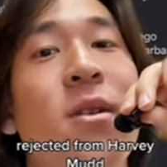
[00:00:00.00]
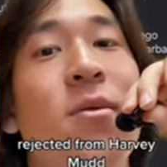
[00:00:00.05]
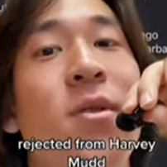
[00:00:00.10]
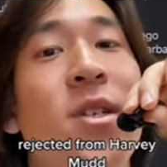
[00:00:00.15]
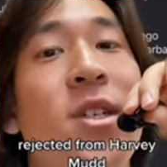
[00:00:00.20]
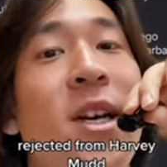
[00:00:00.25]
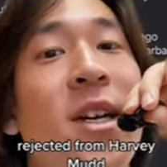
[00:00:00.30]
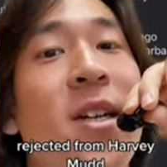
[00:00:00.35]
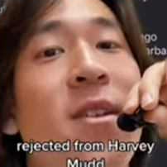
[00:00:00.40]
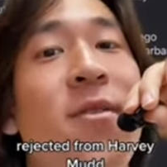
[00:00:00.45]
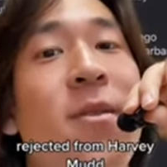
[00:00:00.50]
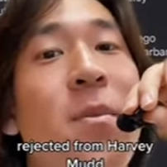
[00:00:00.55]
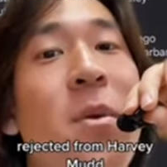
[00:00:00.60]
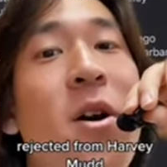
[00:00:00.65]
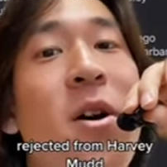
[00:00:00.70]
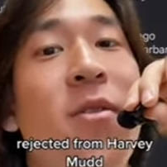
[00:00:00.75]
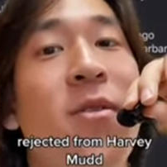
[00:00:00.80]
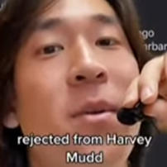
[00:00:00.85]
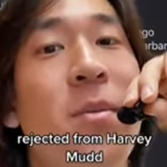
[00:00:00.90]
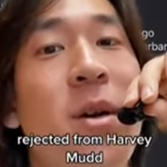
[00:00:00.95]
rejected from
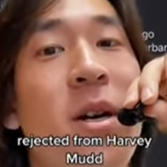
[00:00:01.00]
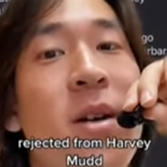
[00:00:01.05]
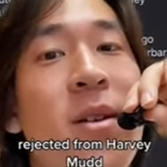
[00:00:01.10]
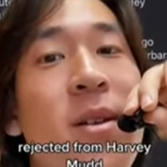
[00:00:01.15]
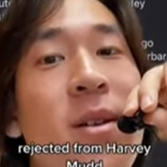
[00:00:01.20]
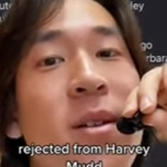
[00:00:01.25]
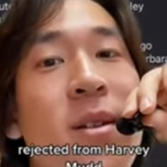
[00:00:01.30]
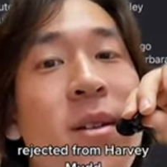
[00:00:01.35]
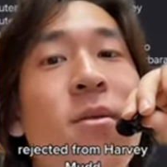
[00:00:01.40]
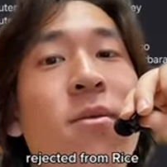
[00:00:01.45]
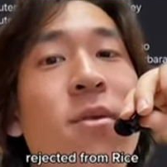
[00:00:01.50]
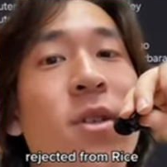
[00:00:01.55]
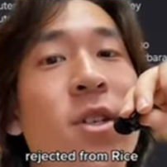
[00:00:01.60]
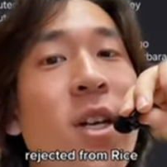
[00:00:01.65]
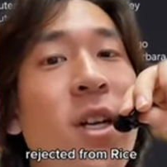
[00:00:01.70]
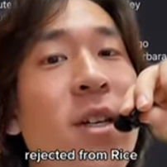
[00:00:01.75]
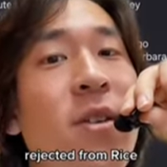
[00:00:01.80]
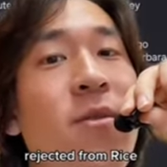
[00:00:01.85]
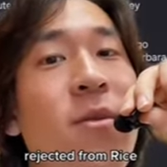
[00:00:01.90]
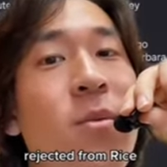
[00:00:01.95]
Harvey Mudd,
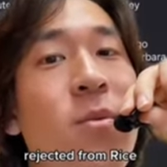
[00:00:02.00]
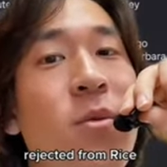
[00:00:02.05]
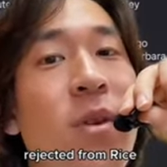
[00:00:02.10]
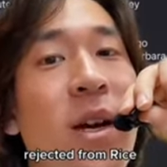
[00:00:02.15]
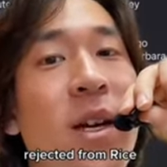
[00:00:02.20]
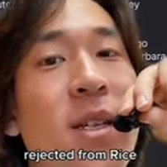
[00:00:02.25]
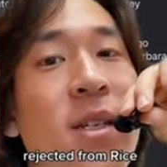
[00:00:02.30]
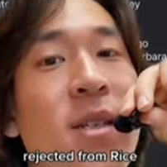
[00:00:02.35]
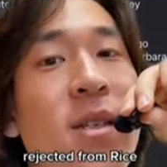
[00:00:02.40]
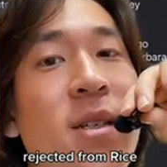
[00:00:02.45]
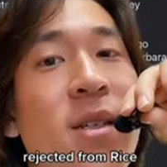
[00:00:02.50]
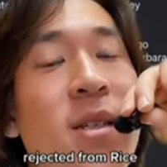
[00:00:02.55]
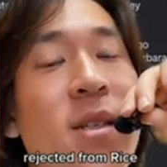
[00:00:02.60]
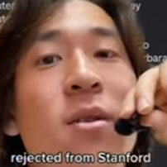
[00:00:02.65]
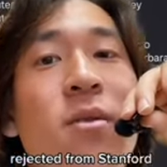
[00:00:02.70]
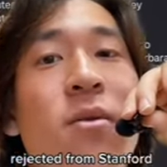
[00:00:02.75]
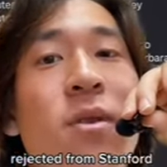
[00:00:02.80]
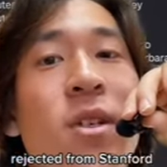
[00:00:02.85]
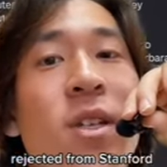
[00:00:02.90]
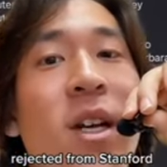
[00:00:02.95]
rejected from Rice,
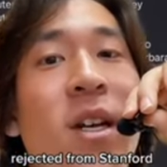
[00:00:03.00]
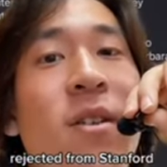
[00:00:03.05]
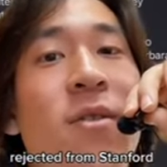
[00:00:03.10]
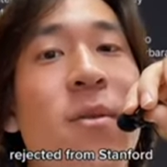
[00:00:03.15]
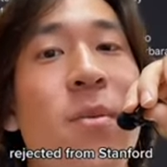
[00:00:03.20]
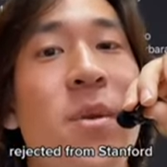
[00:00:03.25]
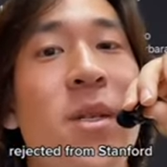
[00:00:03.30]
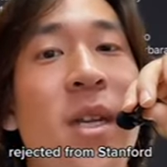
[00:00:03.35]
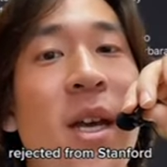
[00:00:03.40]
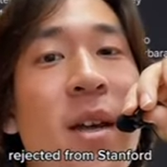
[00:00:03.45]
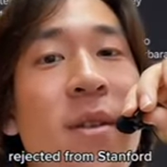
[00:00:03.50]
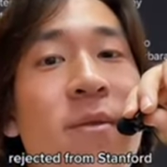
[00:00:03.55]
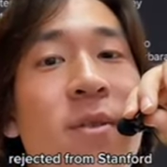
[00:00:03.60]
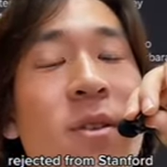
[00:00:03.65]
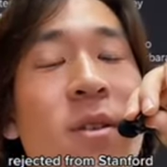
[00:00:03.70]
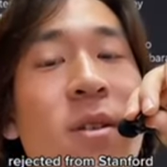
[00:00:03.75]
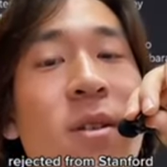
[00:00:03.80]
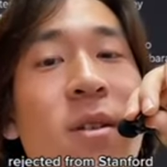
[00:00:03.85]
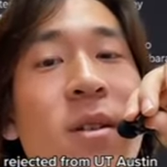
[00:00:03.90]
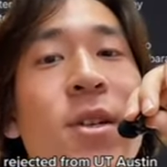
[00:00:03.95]
rejected from
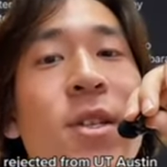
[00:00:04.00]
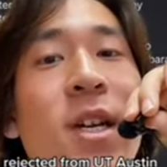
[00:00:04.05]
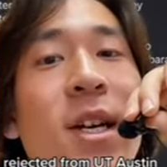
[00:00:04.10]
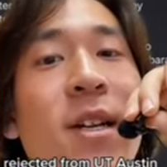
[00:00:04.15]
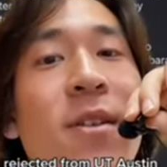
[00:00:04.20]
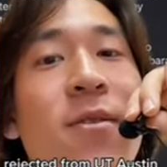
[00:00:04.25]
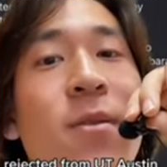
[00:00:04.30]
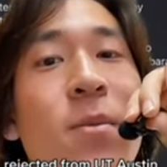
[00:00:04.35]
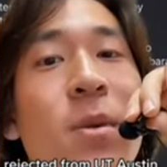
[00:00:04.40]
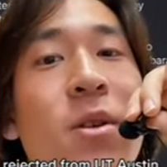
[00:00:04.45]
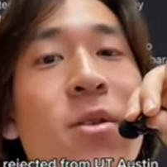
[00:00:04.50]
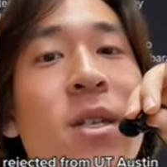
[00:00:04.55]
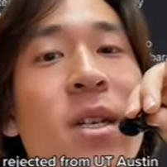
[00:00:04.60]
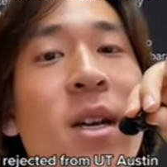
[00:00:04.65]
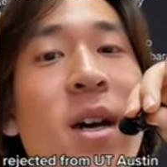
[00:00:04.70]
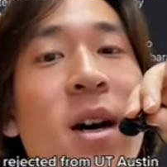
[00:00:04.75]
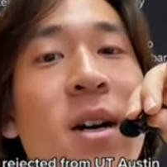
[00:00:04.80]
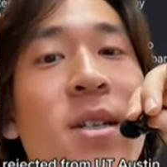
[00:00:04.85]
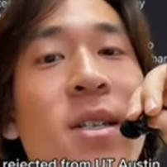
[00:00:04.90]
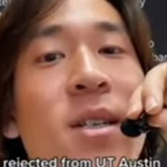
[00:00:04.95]
Stanford, rejected from
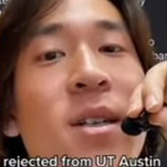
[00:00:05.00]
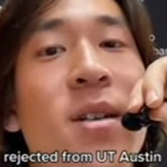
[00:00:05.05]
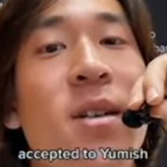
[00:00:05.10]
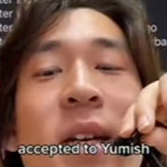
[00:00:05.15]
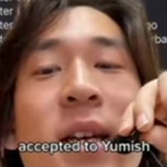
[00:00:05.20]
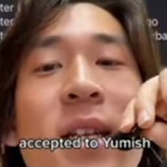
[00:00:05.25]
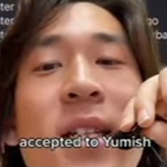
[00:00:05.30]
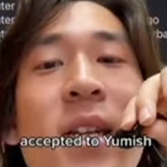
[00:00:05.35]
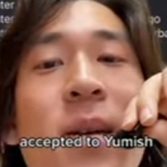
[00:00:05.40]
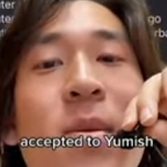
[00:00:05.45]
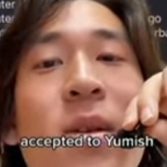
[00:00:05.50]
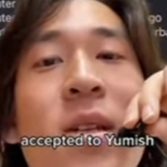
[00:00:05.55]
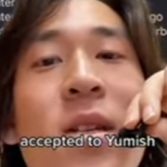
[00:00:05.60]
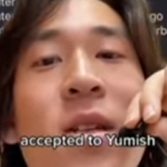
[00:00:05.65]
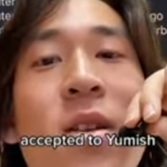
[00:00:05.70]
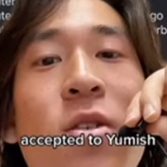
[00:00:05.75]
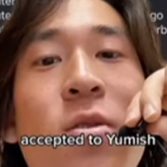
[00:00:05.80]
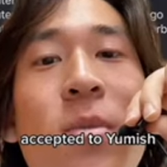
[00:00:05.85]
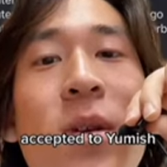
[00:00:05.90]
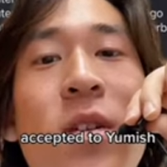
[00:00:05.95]
UT Austin, accepted
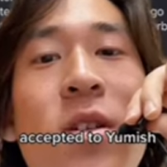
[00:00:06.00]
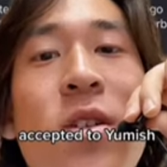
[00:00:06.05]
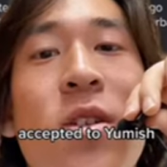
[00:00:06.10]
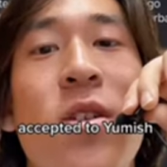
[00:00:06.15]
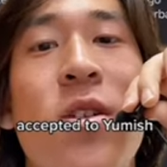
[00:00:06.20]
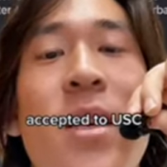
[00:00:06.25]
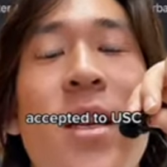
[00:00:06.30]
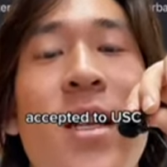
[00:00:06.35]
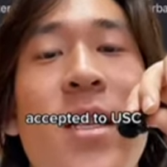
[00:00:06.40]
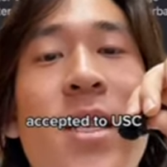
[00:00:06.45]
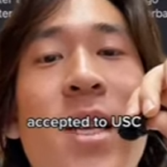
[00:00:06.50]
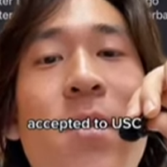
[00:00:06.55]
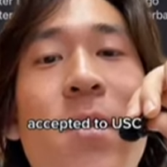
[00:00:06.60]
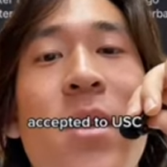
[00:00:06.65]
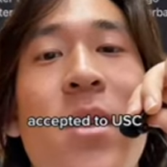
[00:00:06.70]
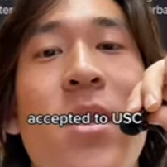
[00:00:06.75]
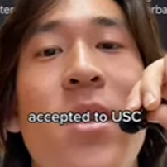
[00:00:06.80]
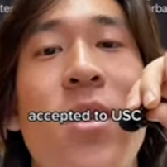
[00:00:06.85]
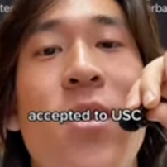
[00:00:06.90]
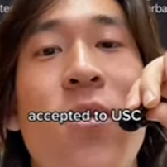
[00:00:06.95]
to UMich,
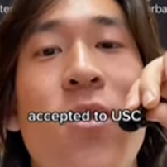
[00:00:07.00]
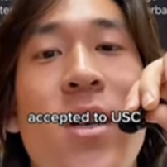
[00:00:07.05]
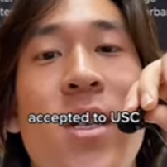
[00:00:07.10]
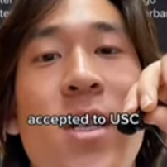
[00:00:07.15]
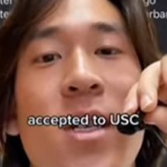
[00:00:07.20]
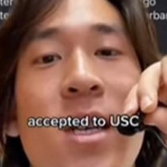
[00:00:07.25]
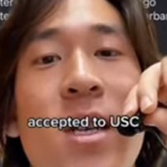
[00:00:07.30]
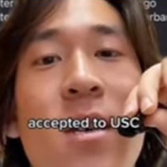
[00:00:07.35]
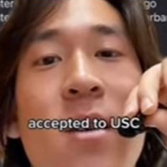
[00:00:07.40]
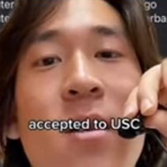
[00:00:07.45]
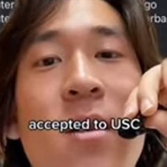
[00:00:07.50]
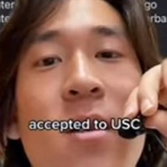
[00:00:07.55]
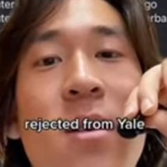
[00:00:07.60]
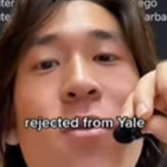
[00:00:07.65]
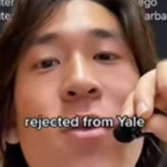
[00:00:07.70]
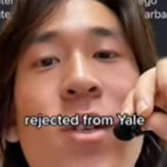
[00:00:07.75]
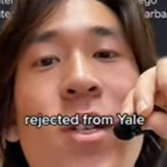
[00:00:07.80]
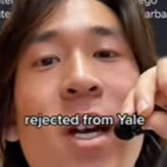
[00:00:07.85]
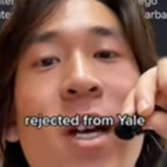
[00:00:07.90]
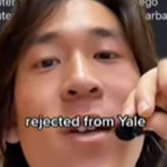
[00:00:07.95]
accepted to USC,
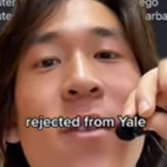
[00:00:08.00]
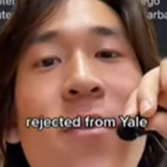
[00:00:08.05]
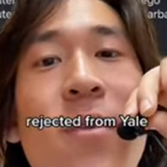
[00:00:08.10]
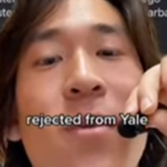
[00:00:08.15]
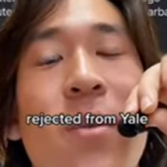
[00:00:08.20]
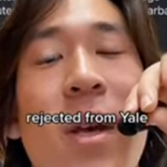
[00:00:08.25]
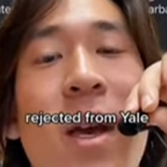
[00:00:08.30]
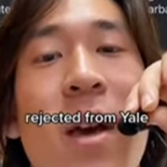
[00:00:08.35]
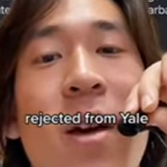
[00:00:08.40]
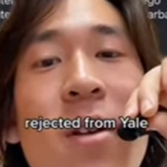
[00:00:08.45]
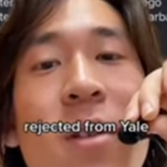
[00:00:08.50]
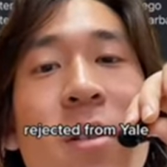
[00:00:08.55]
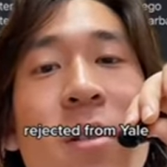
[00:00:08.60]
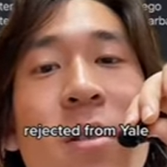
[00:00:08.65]
rejected from Yale,